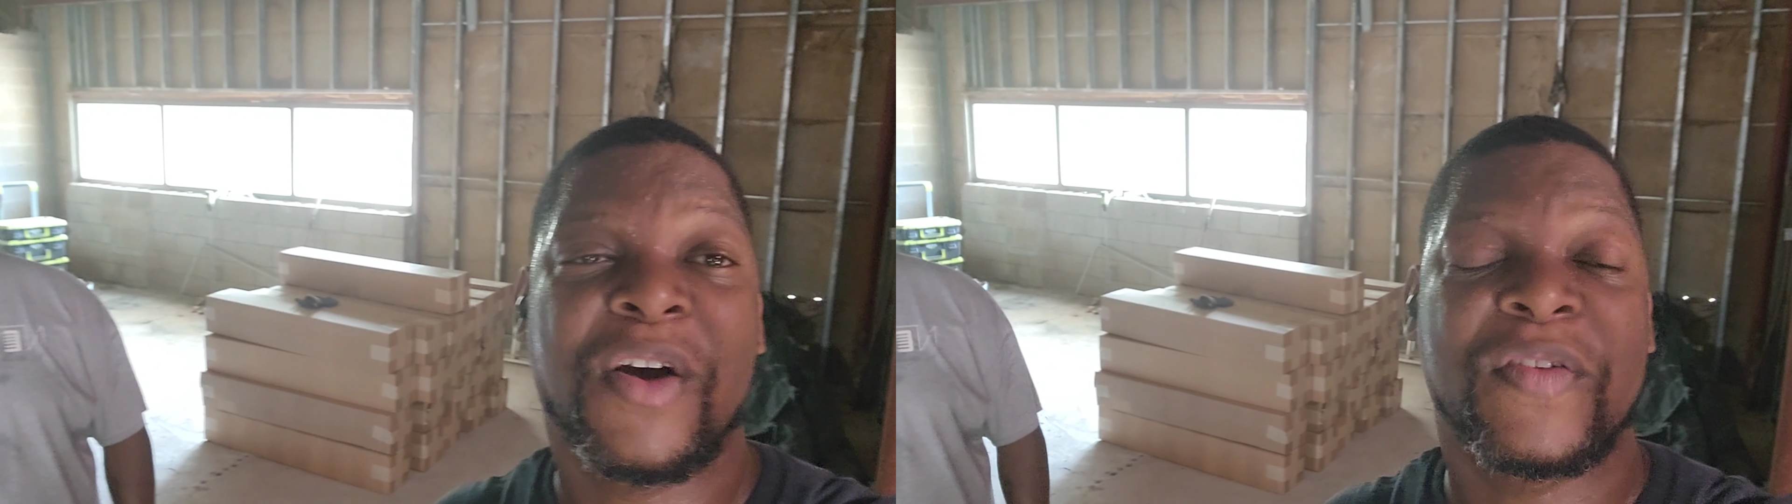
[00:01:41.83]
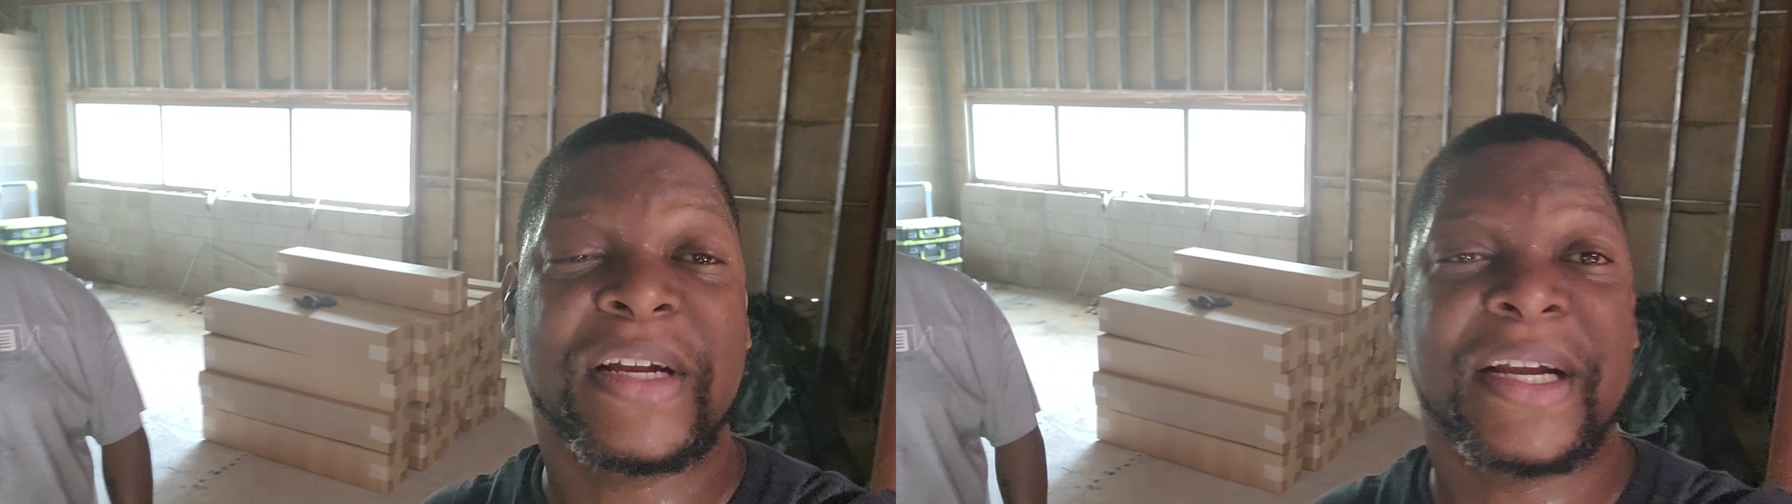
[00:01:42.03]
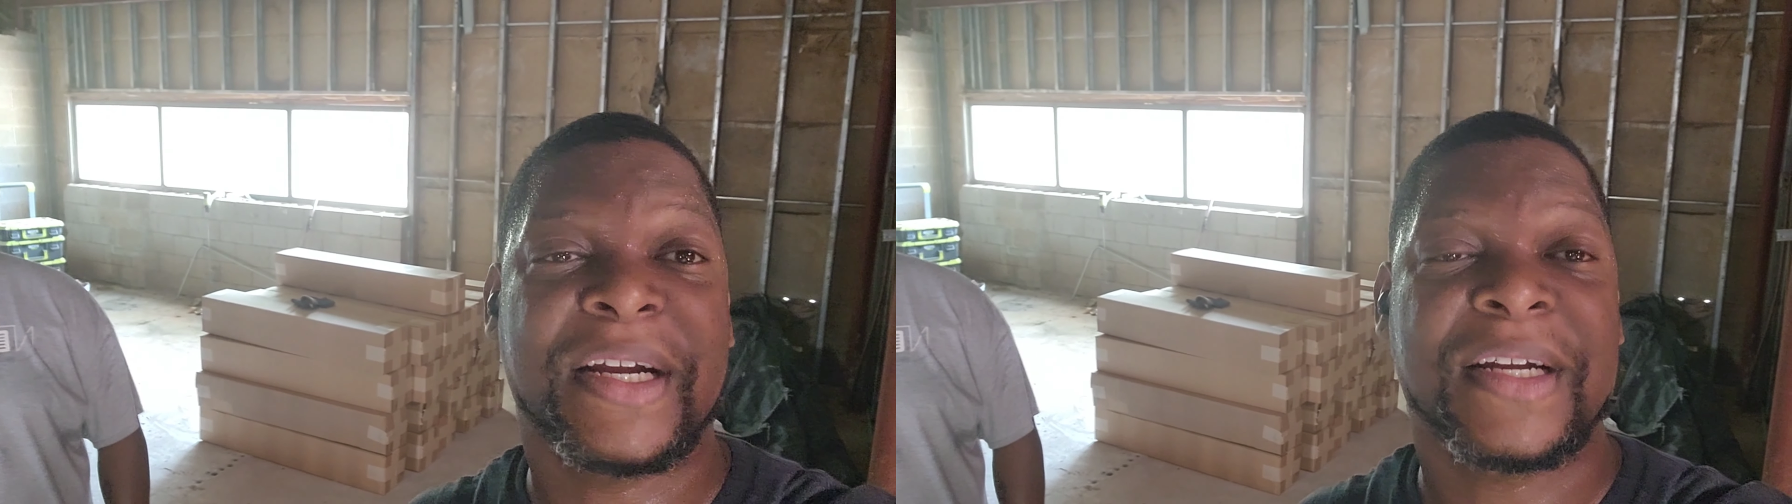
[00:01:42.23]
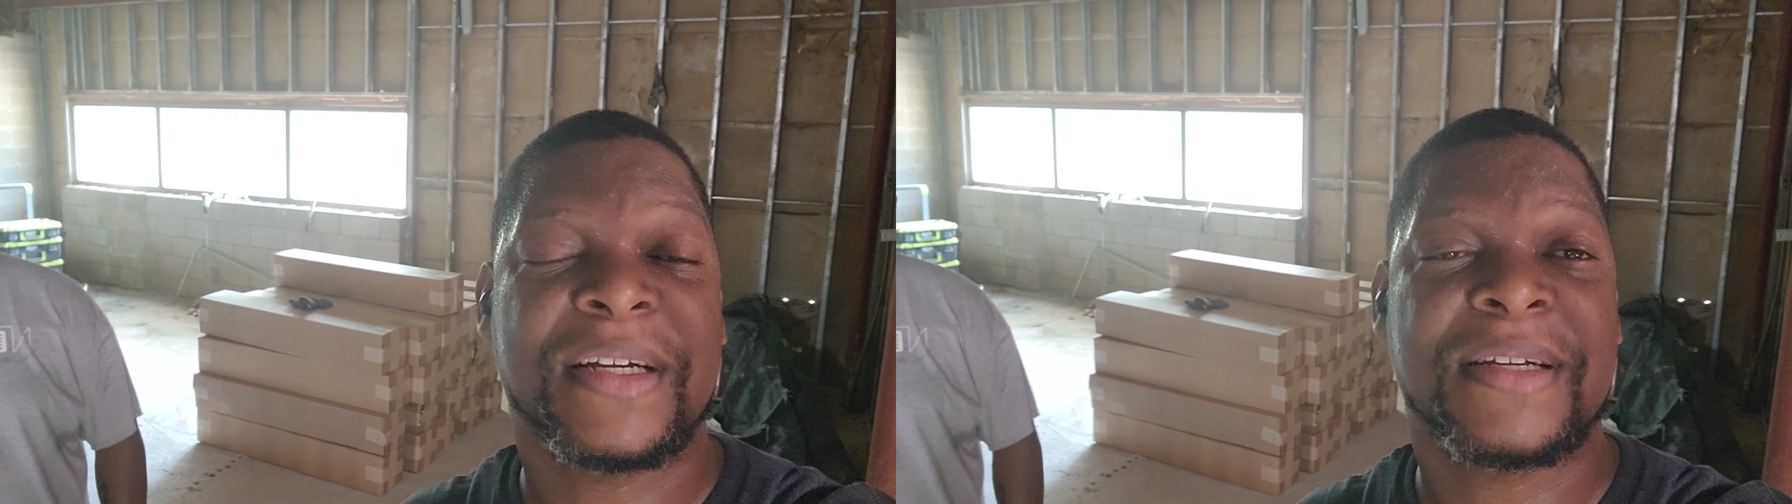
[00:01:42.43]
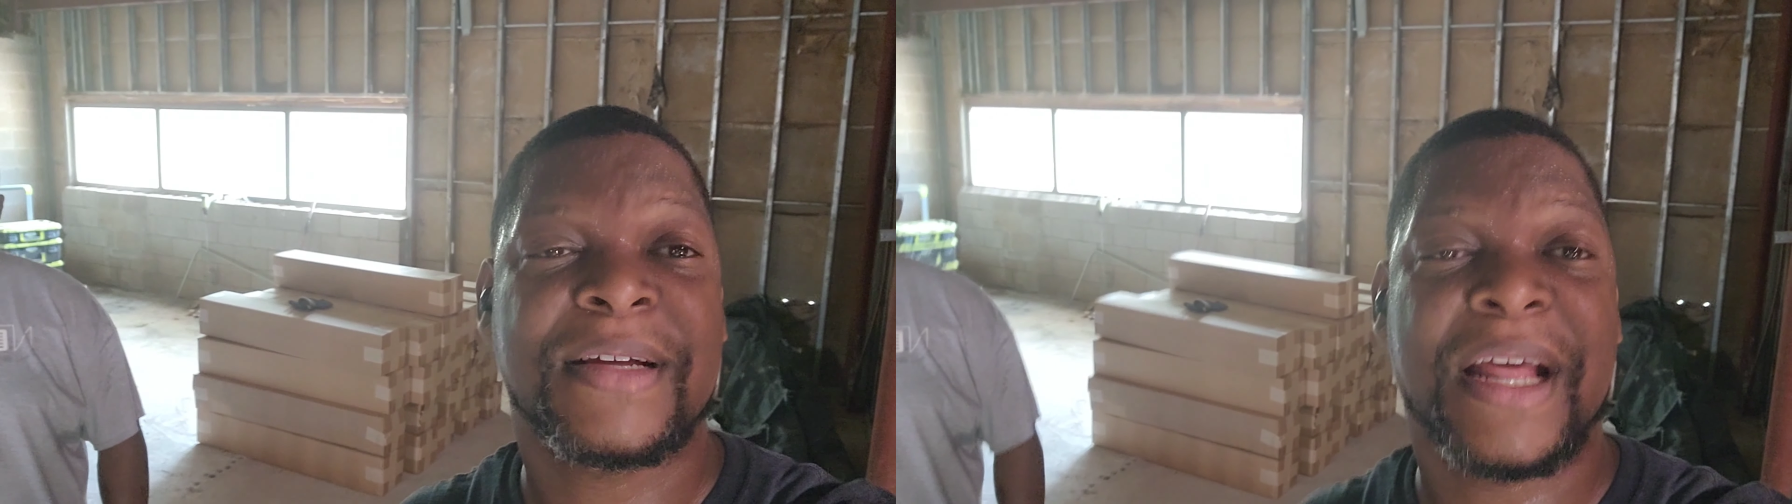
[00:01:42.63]
over there
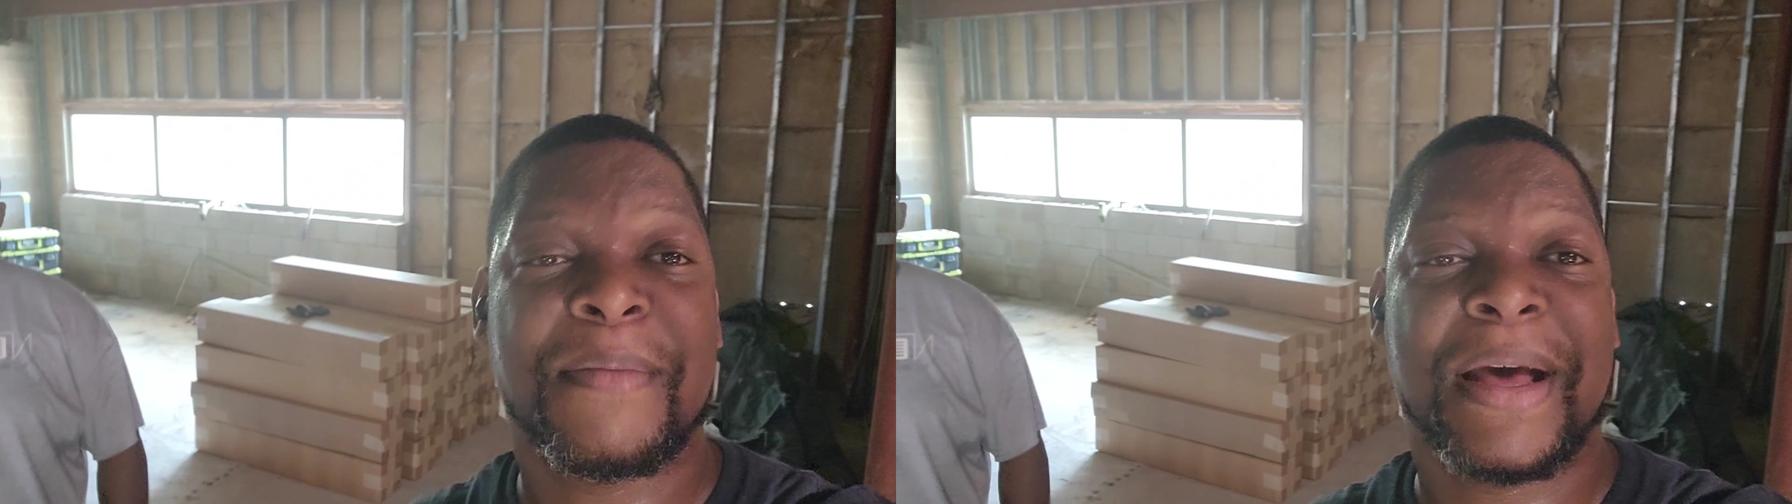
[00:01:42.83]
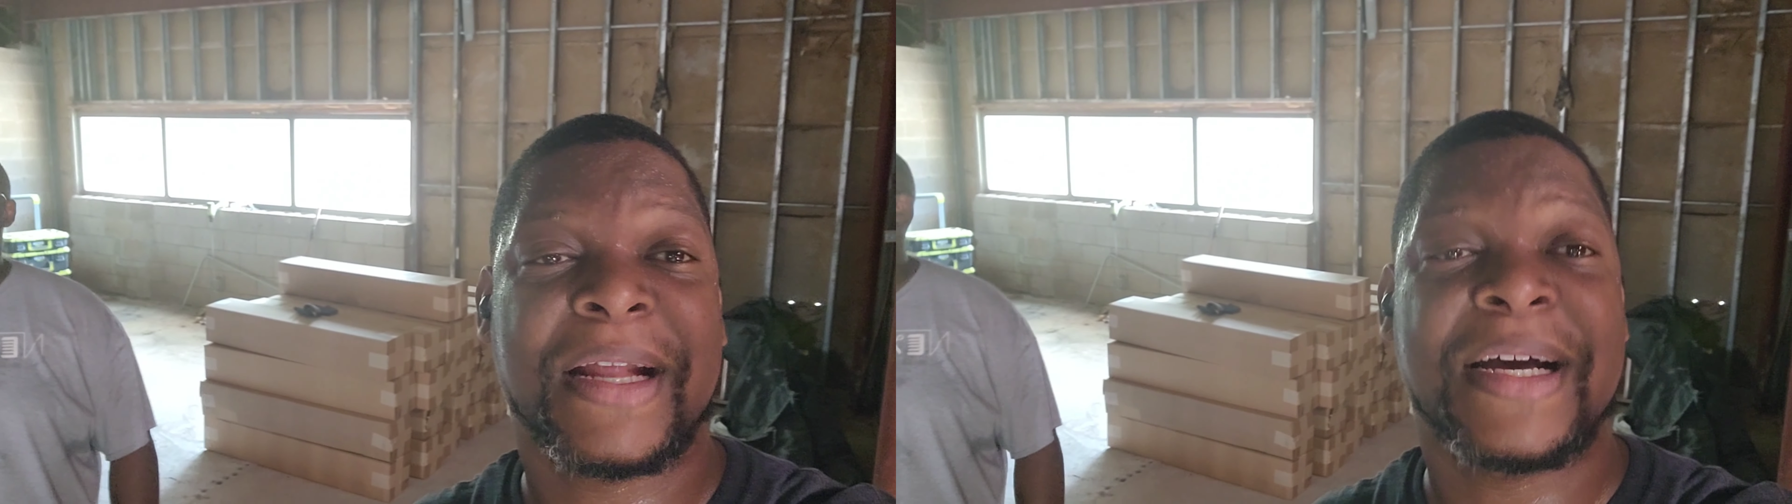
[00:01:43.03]
at about